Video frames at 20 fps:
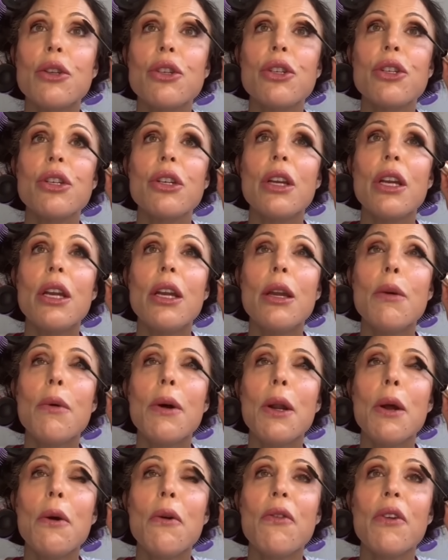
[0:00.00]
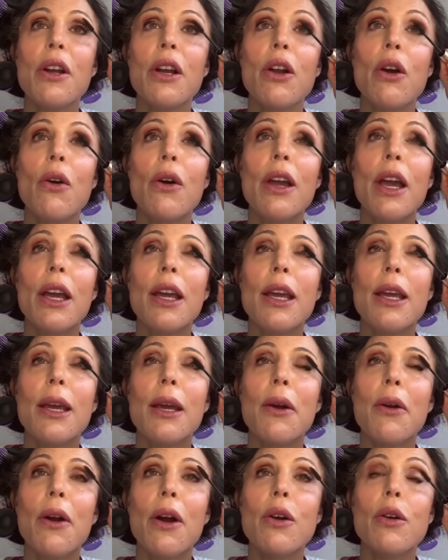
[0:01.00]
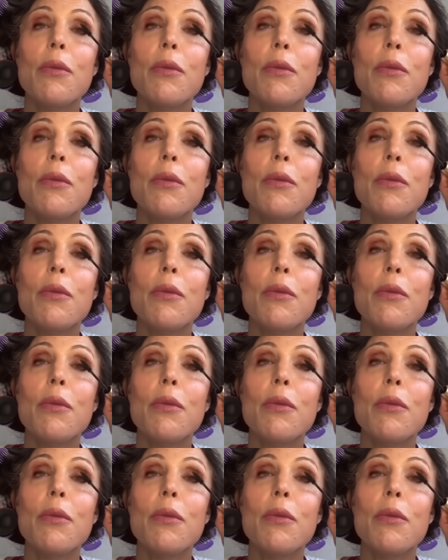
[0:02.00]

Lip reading: He went over to go get Kira,